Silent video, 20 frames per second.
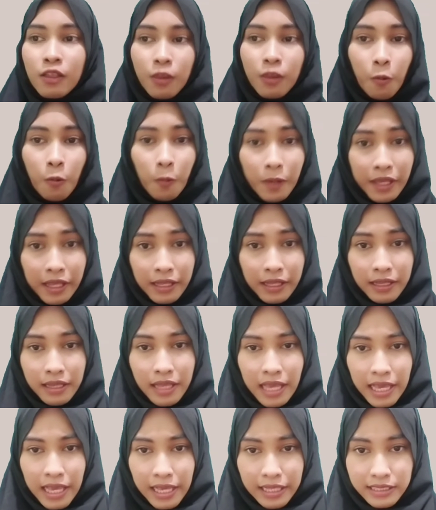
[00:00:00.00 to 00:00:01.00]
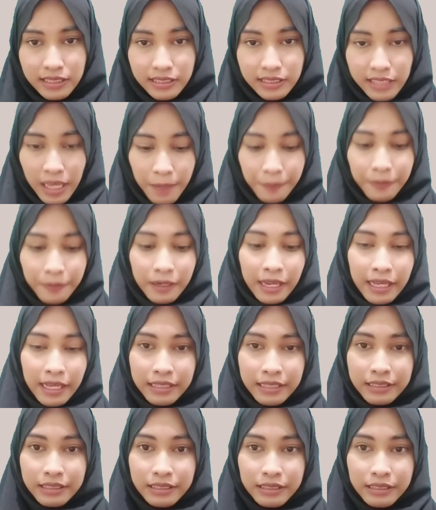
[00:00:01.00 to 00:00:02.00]
The wheel is shaped
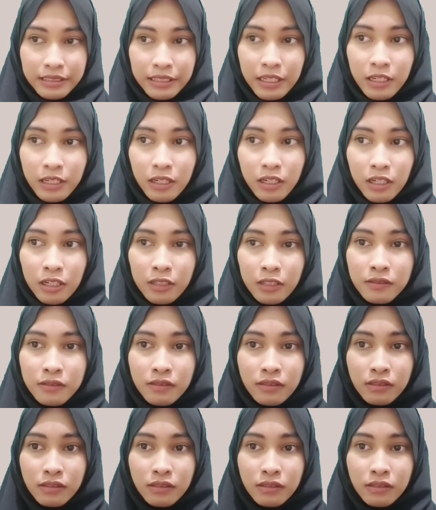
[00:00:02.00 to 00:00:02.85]
like a circle.